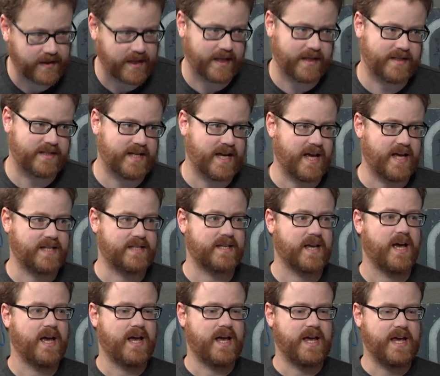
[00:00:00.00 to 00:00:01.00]
that
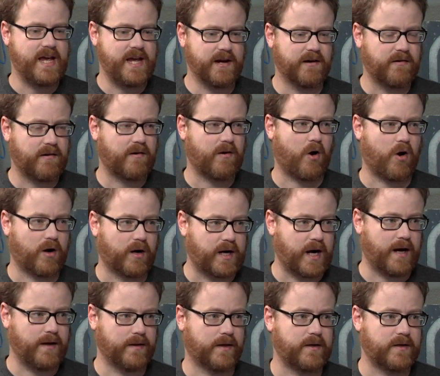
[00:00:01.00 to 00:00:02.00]
says, here are
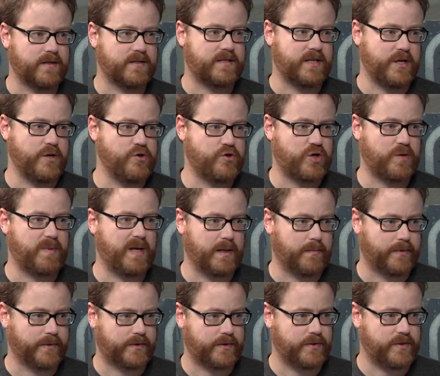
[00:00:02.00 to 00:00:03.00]
colors that you should be
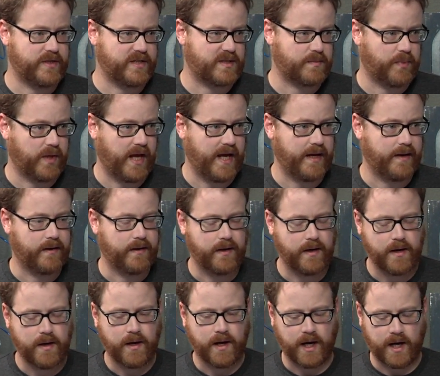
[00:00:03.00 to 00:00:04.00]
able to display.
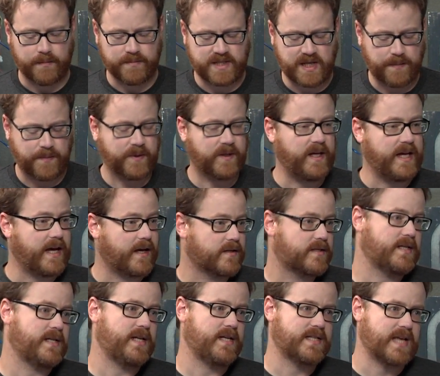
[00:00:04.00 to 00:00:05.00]
Okay. Um, typically, L
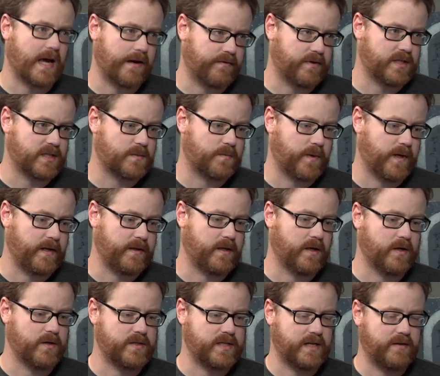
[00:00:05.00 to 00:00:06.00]
C Ds haven't displayed
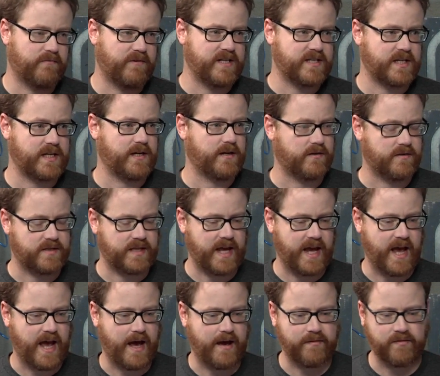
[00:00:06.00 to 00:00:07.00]
those. In recent years,
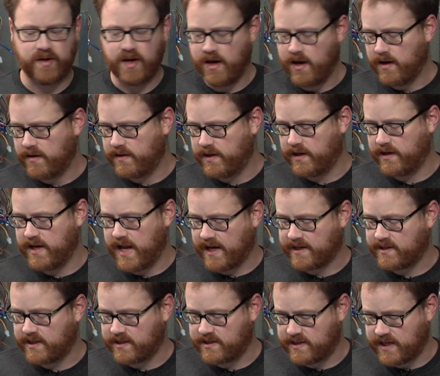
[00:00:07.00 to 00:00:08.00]
they have. The
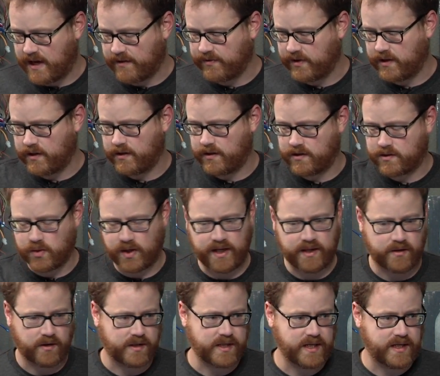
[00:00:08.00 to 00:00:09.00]
Nexus seven
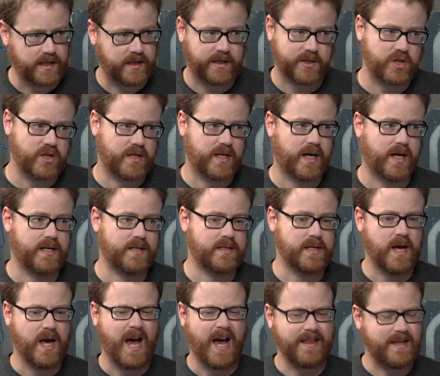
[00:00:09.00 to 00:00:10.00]
twenty thirteen edition
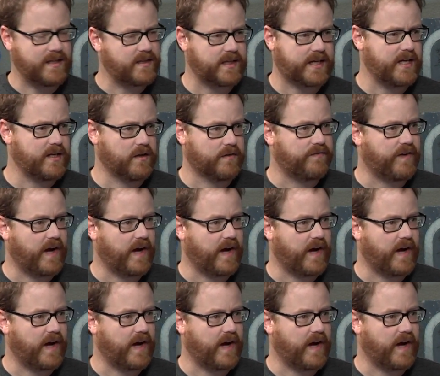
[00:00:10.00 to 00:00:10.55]
does. I think the Kindle